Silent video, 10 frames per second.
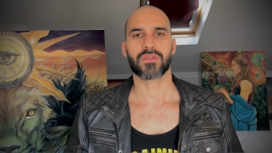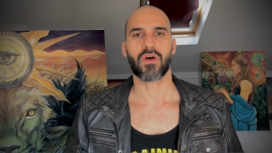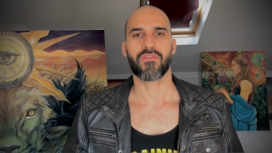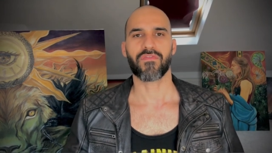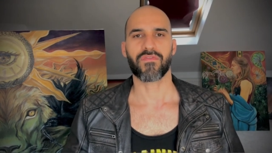
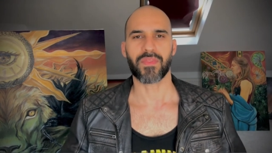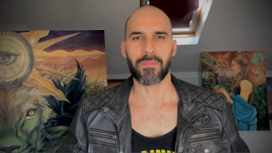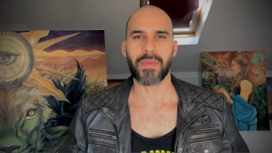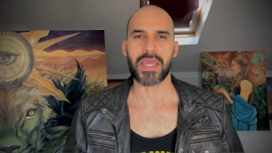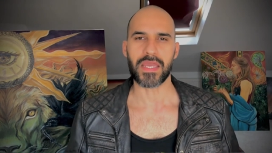of the
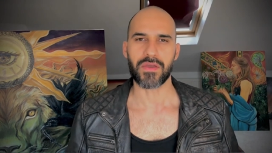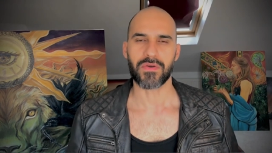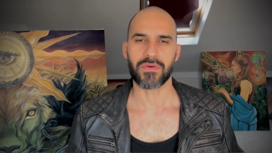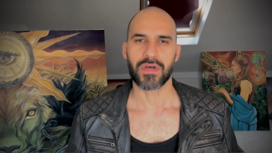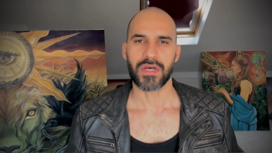
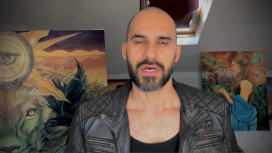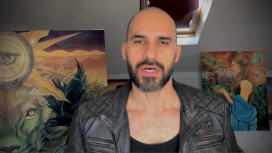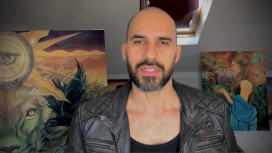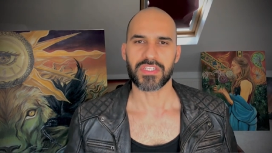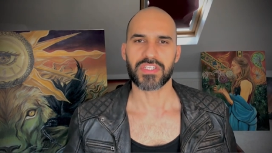male
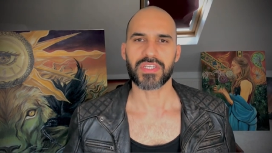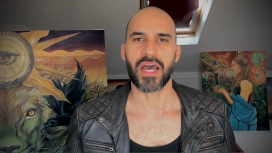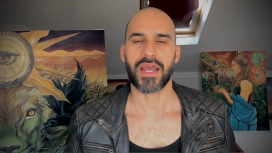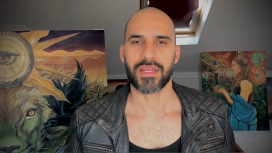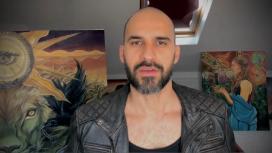uh,
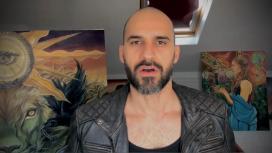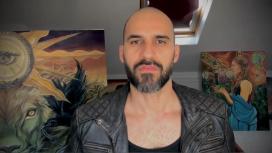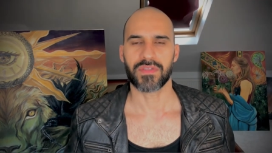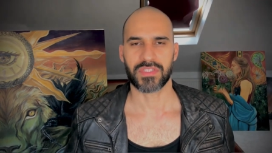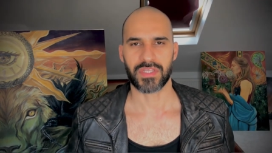side of
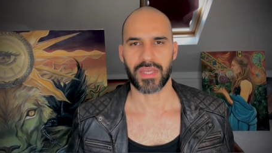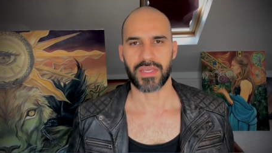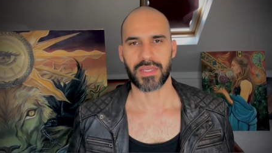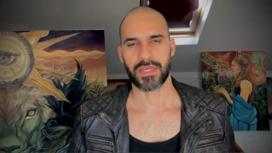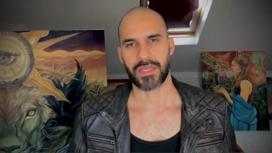the
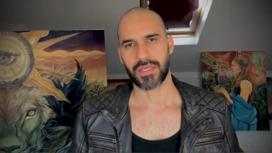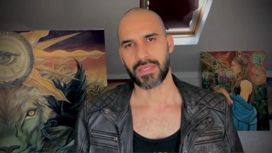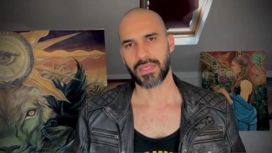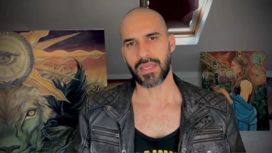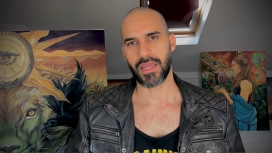psyche.
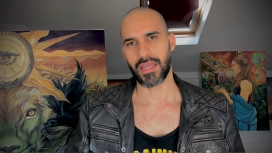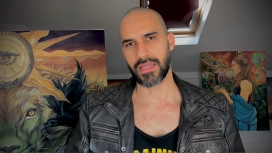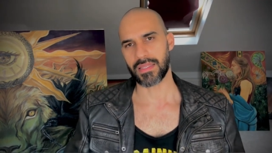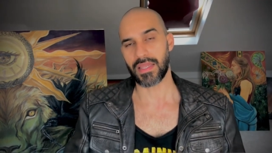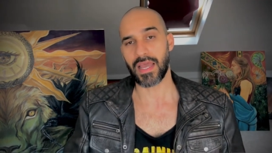
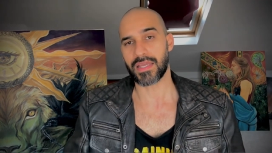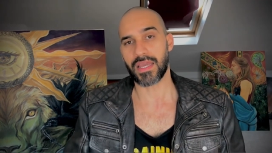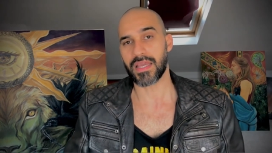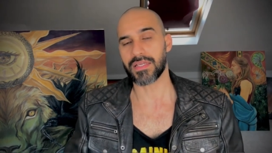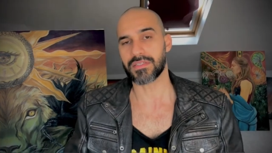That
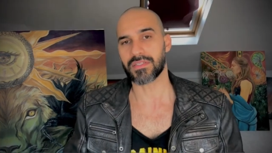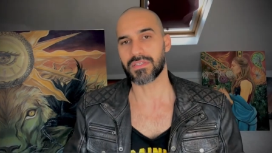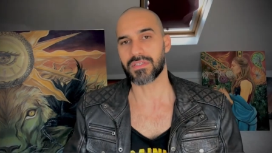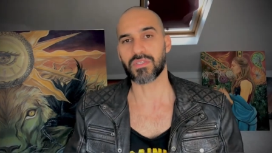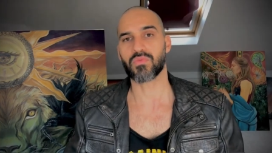case, this